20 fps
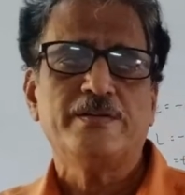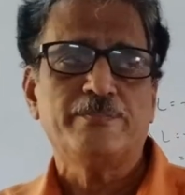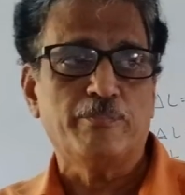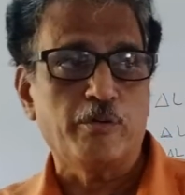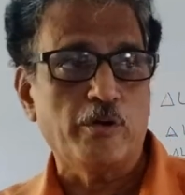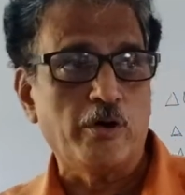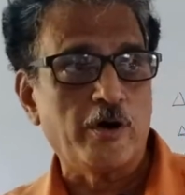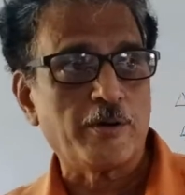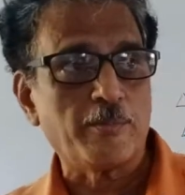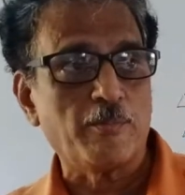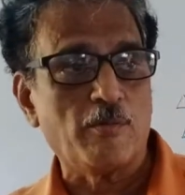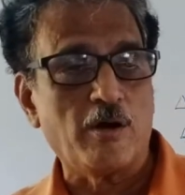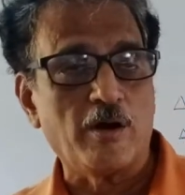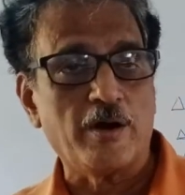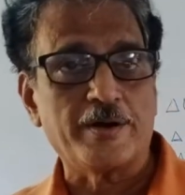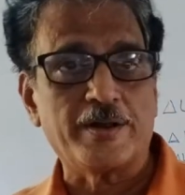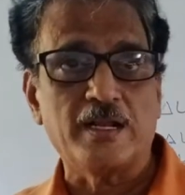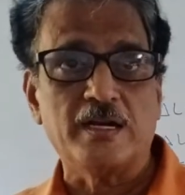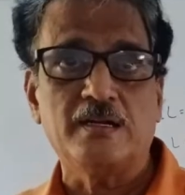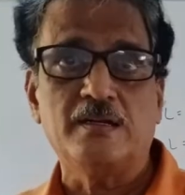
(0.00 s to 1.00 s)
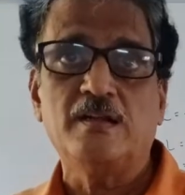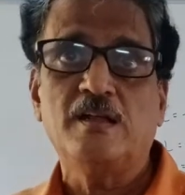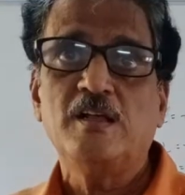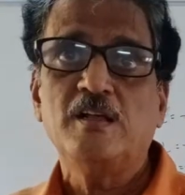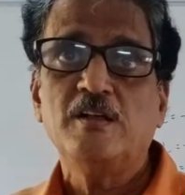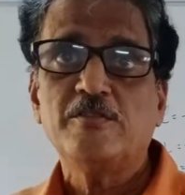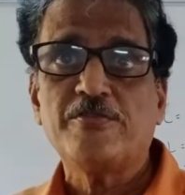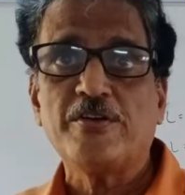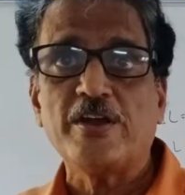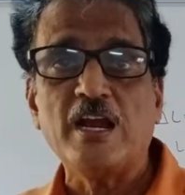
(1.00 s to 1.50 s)
Bohr
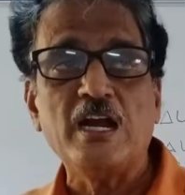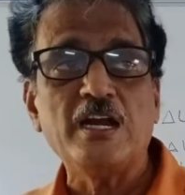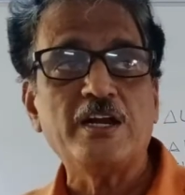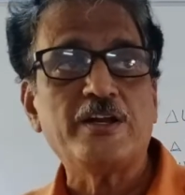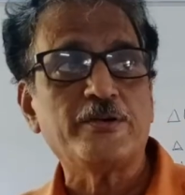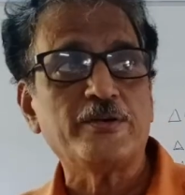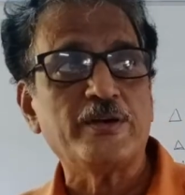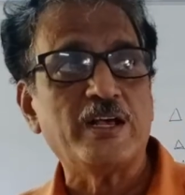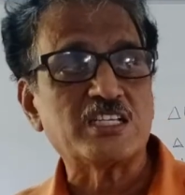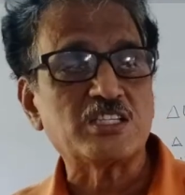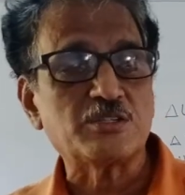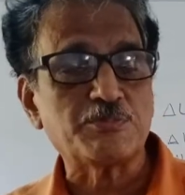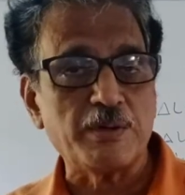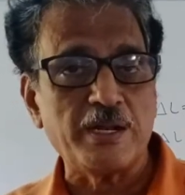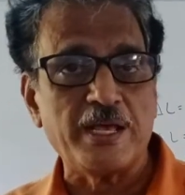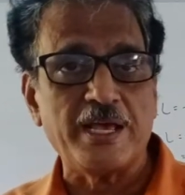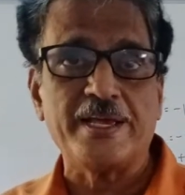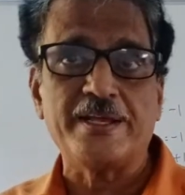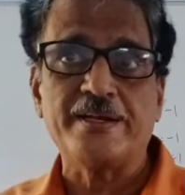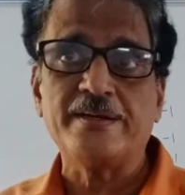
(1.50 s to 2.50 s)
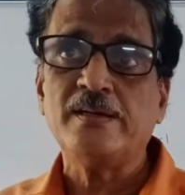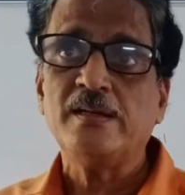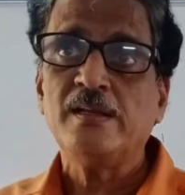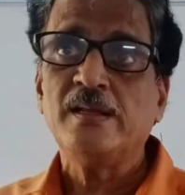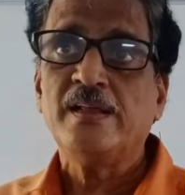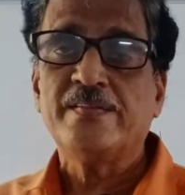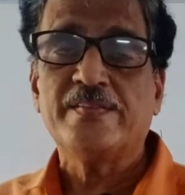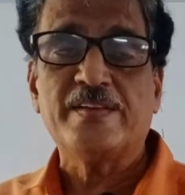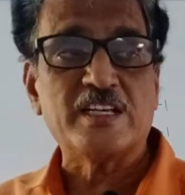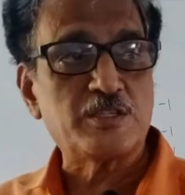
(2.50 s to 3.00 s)
model failed to
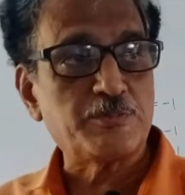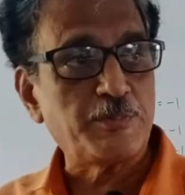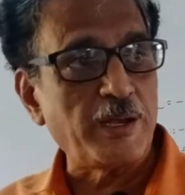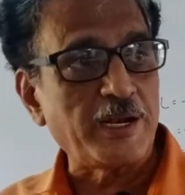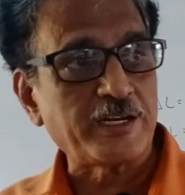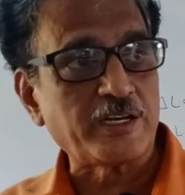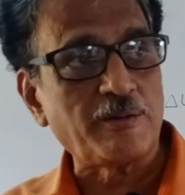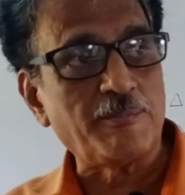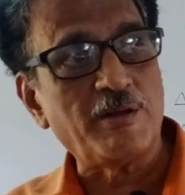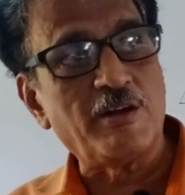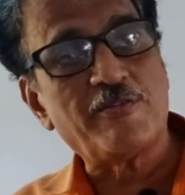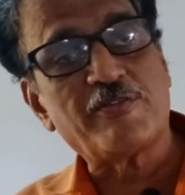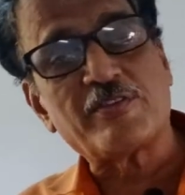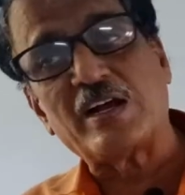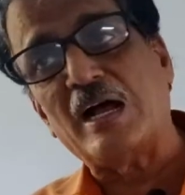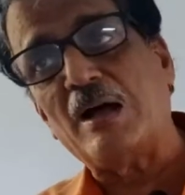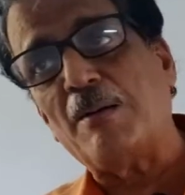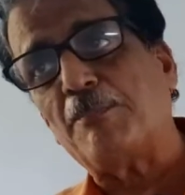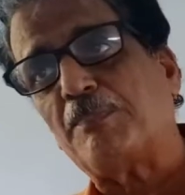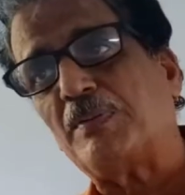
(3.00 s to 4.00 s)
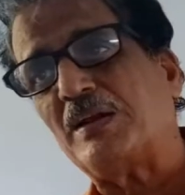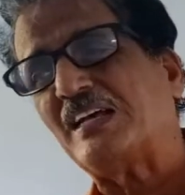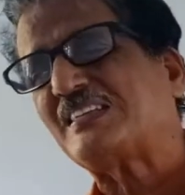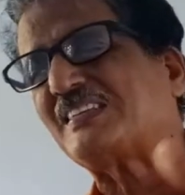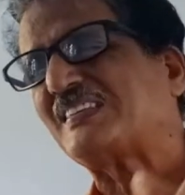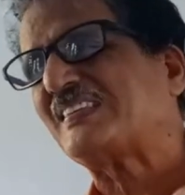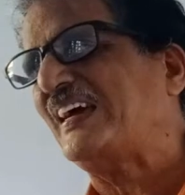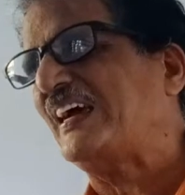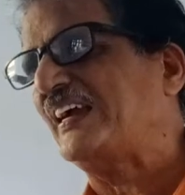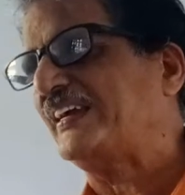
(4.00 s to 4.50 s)
explain the spectrum of
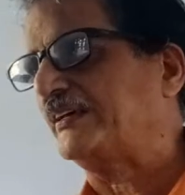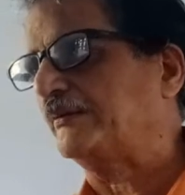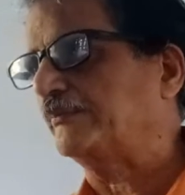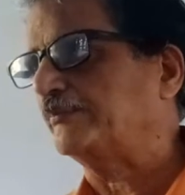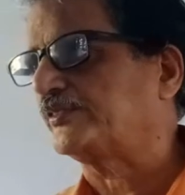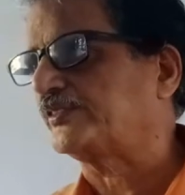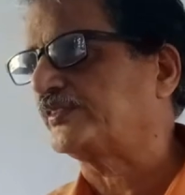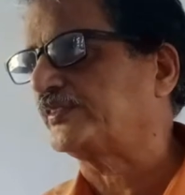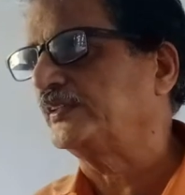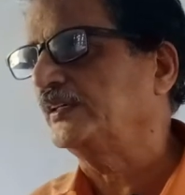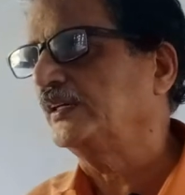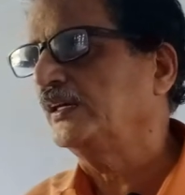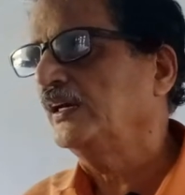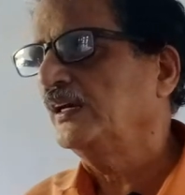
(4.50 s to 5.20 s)
complex atoms,